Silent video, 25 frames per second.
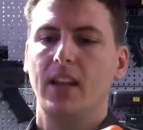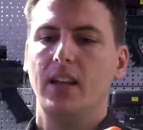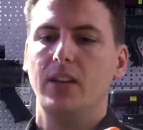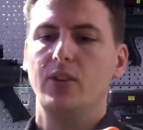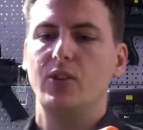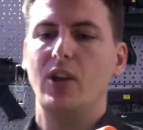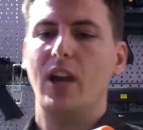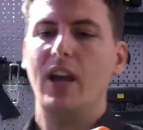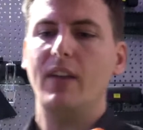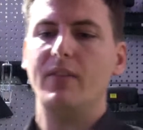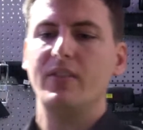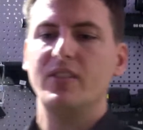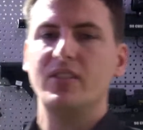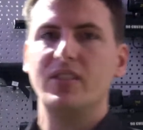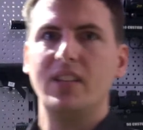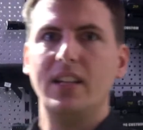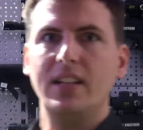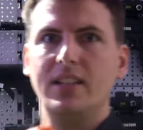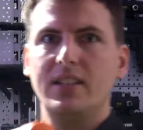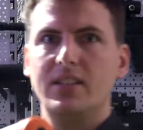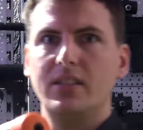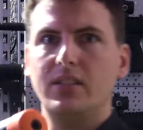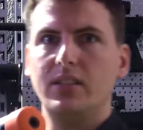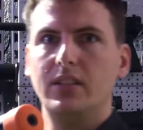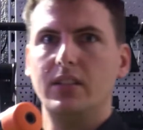You have a
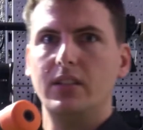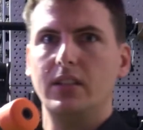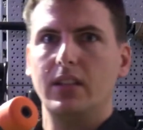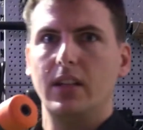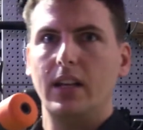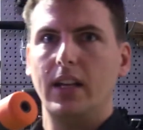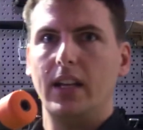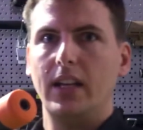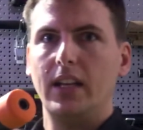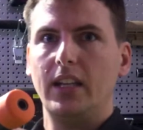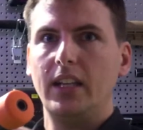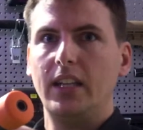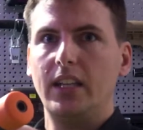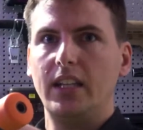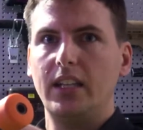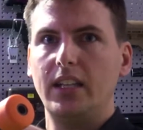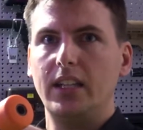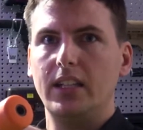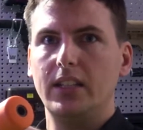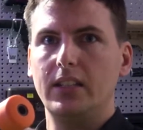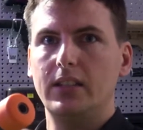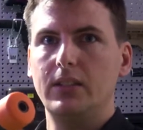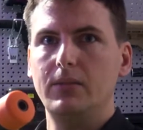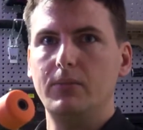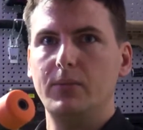sensor in
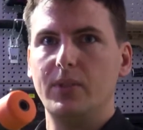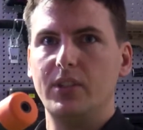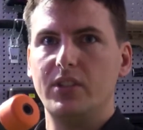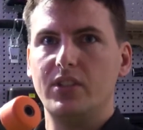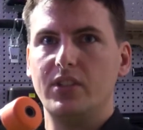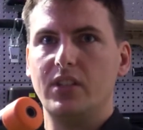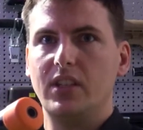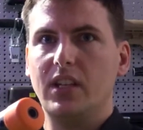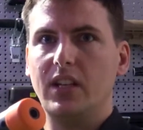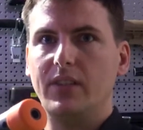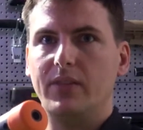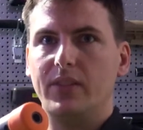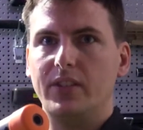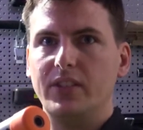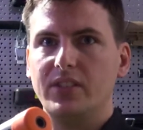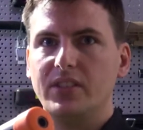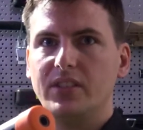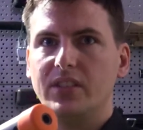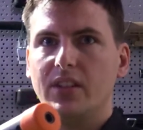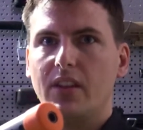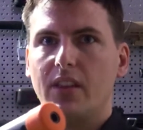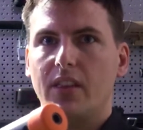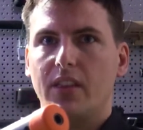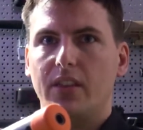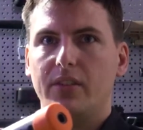here, which
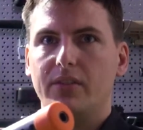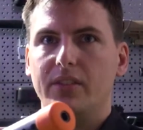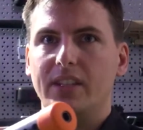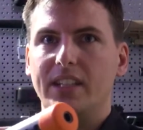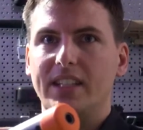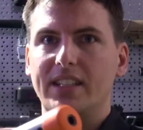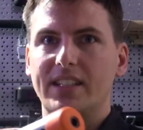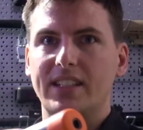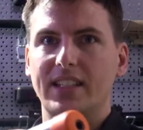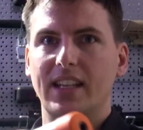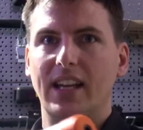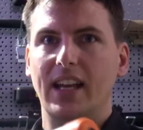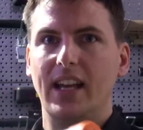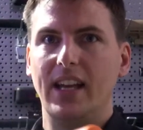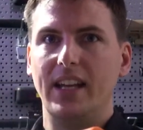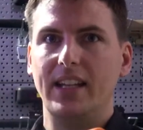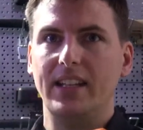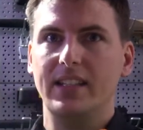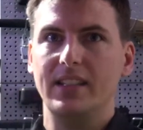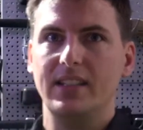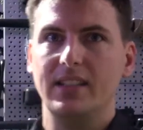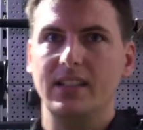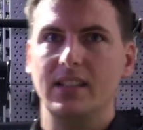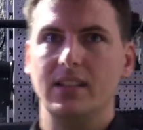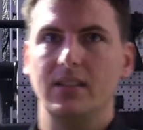covers three
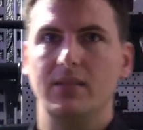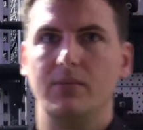sides